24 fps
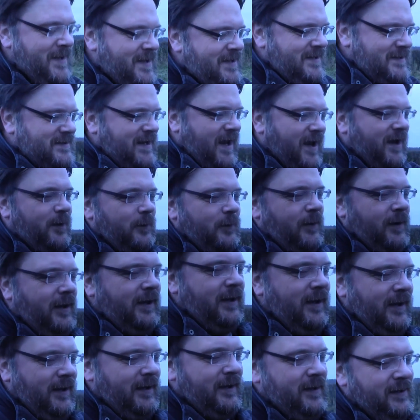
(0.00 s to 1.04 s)
So
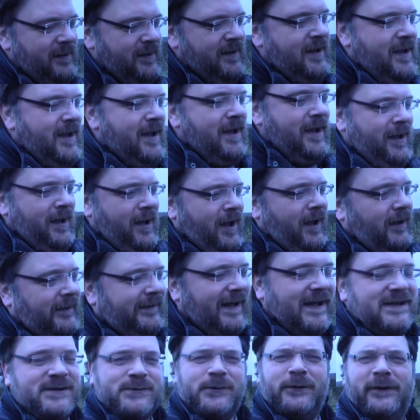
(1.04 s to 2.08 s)
I'll
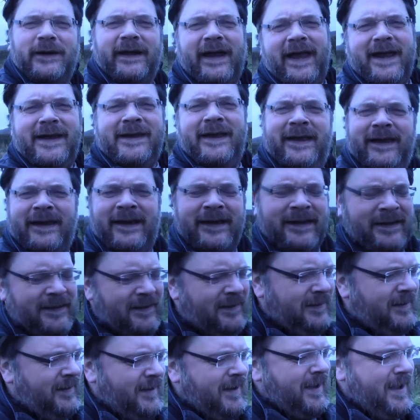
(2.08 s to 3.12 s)
catch you all again,
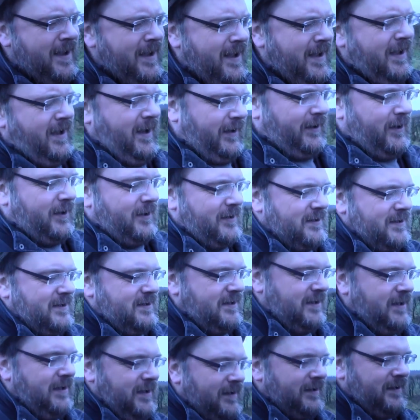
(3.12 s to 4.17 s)
and I'll
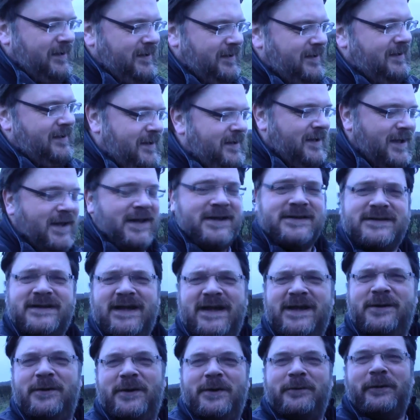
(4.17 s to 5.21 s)
see
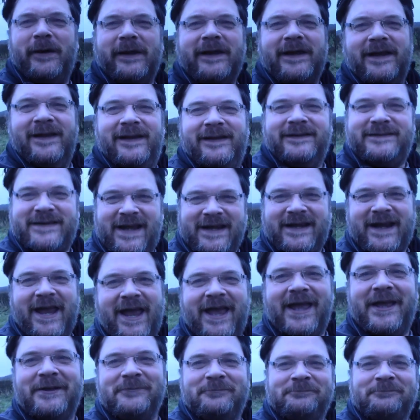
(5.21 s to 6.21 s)
you in a week. Take care.